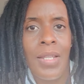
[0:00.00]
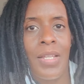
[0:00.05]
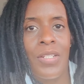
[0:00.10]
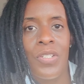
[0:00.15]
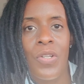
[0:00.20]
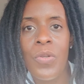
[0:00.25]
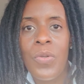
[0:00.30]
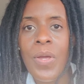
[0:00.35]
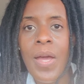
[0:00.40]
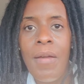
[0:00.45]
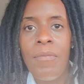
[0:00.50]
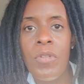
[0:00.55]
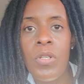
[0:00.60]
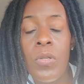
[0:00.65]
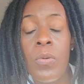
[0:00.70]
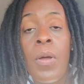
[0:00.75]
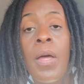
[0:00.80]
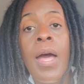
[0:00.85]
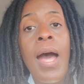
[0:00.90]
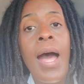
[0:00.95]
That's all you have
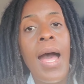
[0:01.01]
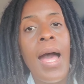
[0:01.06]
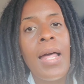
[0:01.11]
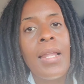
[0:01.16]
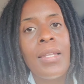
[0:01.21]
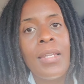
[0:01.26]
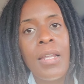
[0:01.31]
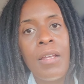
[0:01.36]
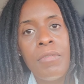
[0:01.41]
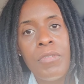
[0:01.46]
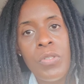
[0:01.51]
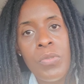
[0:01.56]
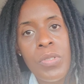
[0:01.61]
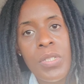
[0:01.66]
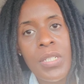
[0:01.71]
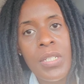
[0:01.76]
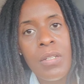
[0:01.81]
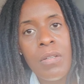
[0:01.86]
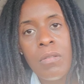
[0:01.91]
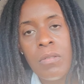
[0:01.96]
to do. I love you
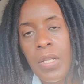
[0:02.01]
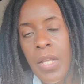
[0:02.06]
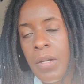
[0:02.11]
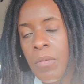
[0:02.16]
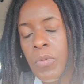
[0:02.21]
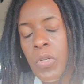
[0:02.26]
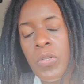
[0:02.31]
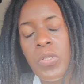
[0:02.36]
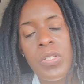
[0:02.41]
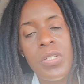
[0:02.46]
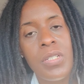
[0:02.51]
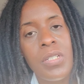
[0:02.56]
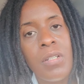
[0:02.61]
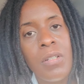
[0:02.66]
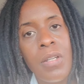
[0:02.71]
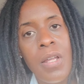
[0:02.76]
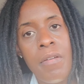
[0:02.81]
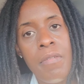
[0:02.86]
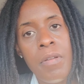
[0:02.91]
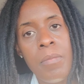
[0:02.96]
still. Let them know you
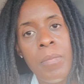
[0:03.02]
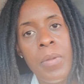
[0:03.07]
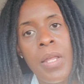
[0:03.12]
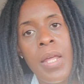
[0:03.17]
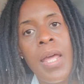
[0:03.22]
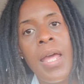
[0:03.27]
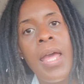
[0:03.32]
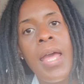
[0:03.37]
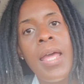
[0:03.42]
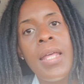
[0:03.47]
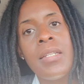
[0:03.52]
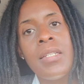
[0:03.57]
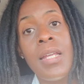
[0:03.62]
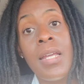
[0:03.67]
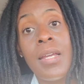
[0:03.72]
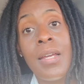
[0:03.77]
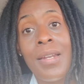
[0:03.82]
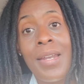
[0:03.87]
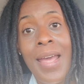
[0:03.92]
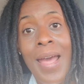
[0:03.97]
still love them, and
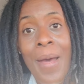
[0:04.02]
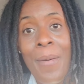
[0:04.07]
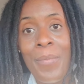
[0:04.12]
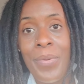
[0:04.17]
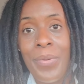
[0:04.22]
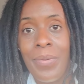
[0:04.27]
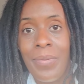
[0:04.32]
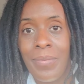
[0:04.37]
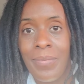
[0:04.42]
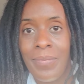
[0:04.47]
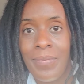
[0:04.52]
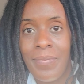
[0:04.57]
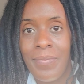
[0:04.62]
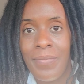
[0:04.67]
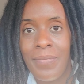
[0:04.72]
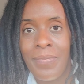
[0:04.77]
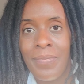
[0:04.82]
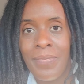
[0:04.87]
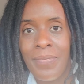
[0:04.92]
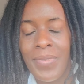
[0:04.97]
take a nap.
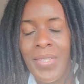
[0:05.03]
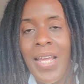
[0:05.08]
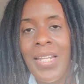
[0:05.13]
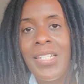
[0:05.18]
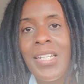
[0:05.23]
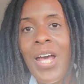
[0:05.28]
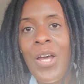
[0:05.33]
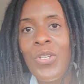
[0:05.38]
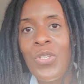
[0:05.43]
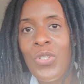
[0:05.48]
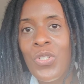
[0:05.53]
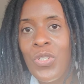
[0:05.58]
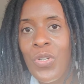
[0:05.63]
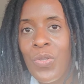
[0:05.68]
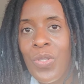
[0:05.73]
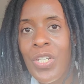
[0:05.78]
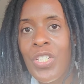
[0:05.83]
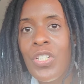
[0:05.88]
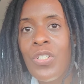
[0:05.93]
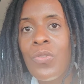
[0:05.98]
That's how you
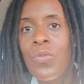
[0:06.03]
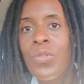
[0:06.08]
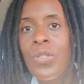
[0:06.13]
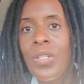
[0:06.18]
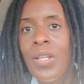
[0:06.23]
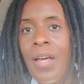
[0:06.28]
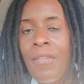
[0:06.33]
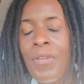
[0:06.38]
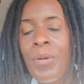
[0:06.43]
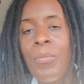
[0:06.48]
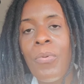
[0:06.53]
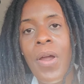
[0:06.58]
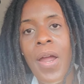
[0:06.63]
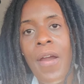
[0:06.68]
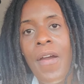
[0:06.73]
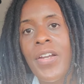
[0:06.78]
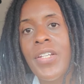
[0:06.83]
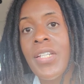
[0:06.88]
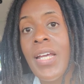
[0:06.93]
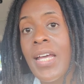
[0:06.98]
show that you love and
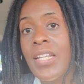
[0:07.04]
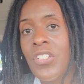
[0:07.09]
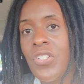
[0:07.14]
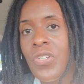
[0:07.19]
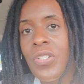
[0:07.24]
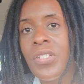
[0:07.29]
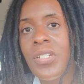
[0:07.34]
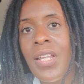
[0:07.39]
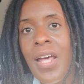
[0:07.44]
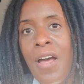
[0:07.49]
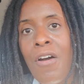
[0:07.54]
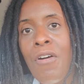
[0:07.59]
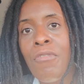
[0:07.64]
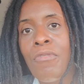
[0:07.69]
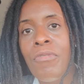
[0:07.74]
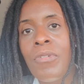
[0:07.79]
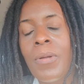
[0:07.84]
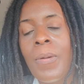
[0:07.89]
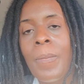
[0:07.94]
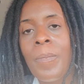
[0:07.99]
prioritize
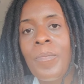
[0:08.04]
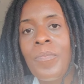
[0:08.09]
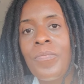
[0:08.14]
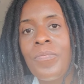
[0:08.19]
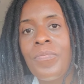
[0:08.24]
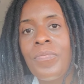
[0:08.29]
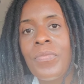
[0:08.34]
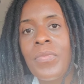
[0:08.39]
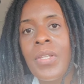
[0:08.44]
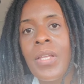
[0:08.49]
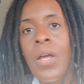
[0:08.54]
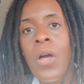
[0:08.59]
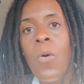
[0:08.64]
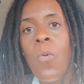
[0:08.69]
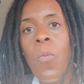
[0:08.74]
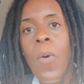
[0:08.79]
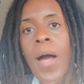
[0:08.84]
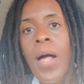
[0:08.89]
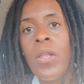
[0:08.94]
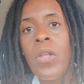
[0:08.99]
yourself
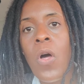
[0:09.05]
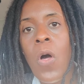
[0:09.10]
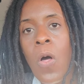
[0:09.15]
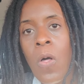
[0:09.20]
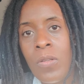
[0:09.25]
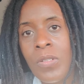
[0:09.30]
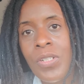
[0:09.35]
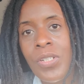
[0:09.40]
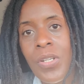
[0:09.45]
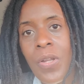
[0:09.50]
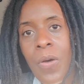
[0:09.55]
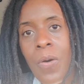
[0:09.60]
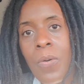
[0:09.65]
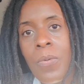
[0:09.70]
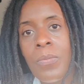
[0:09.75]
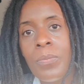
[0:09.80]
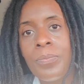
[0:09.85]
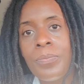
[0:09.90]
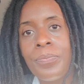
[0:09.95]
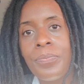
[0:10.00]
while
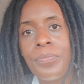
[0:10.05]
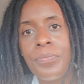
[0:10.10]
also